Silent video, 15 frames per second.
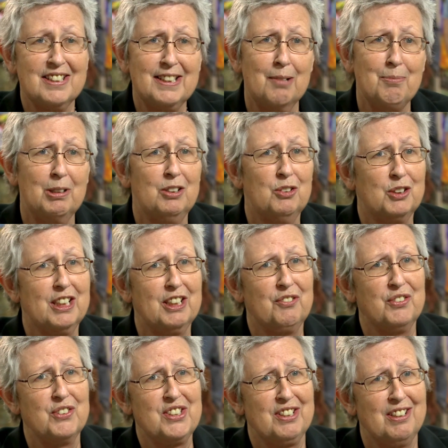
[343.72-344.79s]
Some are
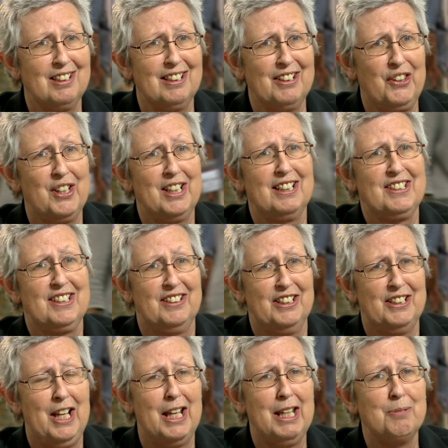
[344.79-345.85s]
looking for certain things in
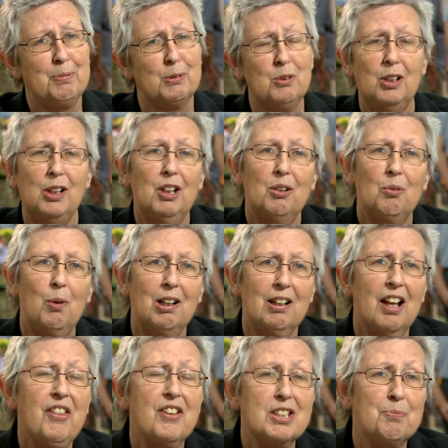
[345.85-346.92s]
the label,
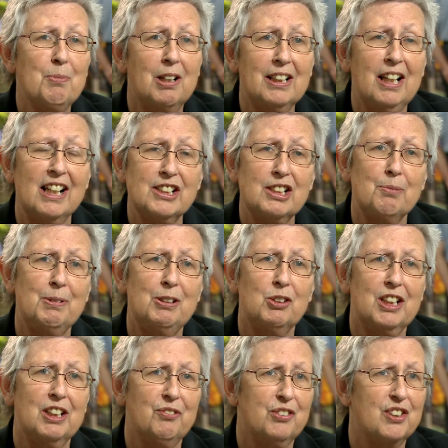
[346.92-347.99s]
while others might actually be
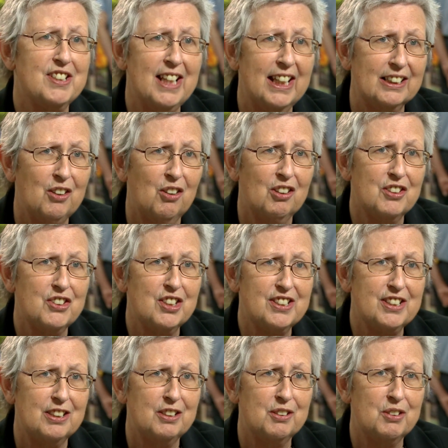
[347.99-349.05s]
looking for a technology
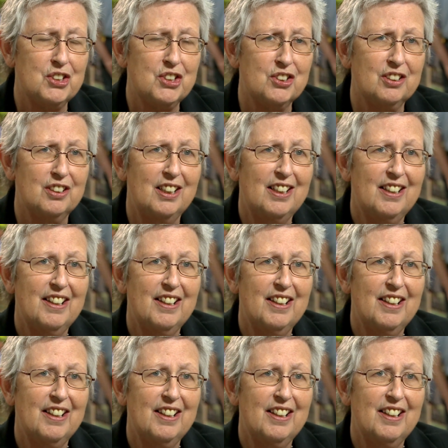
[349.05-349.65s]
solution.